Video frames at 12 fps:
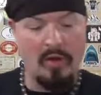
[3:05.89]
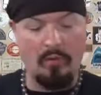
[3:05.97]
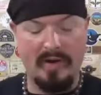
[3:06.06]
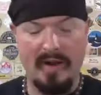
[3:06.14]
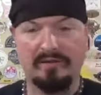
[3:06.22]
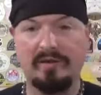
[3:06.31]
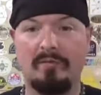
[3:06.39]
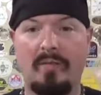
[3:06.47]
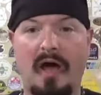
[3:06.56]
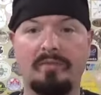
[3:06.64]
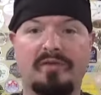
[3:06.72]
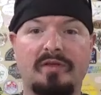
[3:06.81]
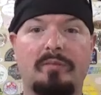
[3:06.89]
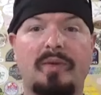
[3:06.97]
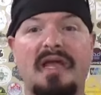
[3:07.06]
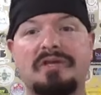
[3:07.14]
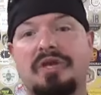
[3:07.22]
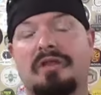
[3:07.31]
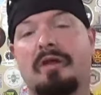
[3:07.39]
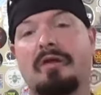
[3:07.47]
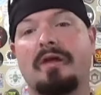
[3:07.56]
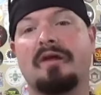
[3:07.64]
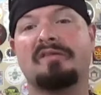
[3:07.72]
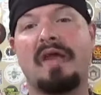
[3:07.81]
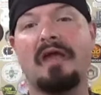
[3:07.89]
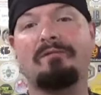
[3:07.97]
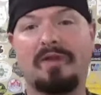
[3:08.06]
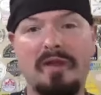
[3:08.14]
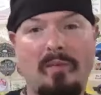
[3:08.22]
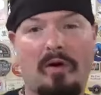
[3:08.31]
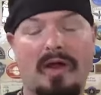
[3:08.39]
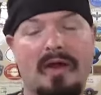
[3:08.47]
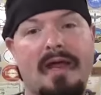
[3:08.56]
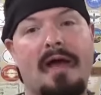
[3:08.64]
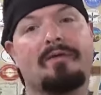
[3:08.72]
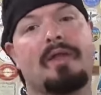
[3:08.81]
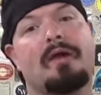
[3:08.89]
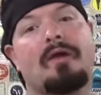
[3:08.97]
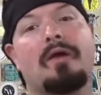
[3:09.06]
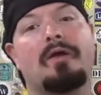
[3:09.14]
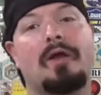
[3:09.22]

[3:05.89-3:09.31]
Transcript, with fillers: When I took mom to the beach, there is a flea market down there